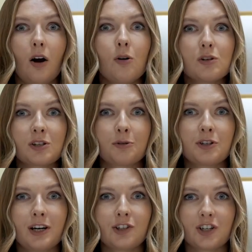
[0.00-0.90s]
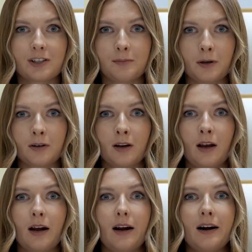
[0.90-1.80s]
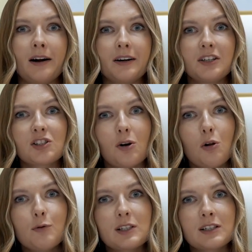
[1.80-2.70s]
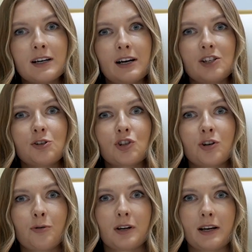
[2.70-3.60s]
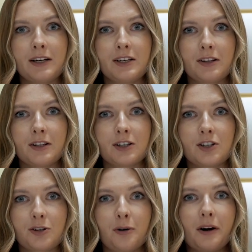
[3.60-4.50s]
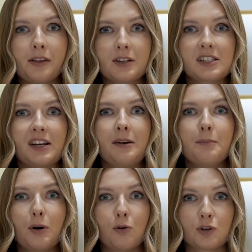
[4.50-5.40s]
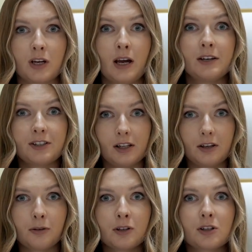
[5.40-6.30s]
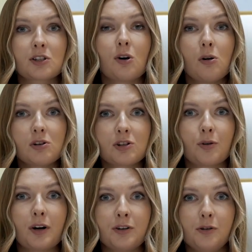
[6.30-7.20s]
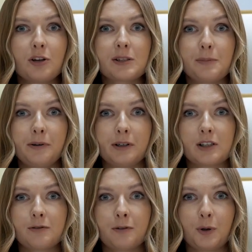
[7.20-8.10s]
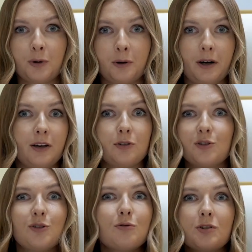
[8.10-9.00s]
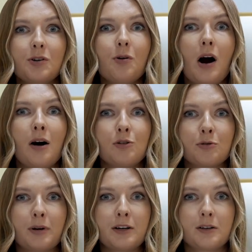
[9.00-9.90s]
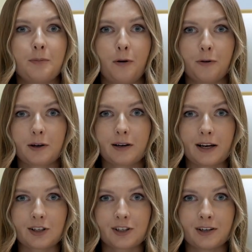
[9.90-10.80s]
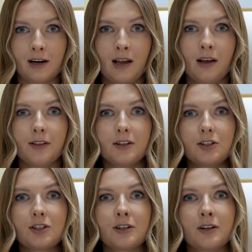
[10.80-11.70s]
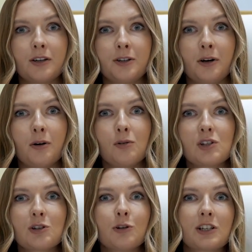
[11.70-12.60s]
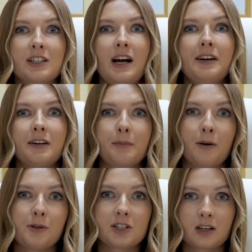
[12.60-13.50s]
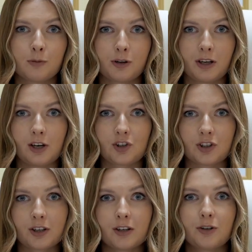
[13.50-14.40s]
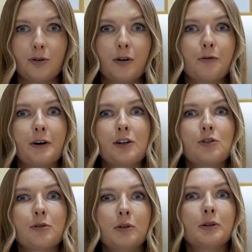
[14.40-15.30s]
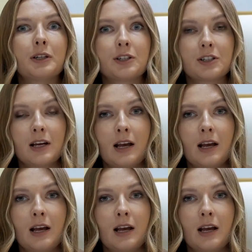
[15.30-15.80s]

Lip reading: Also, dear gentlemen, it is always nice to show the lady that you are in the same boat. Tell her that it is also a new experience for you and you don't know how to write a perfect letter. That you are also excited about this communication and you are afraid to ruin it.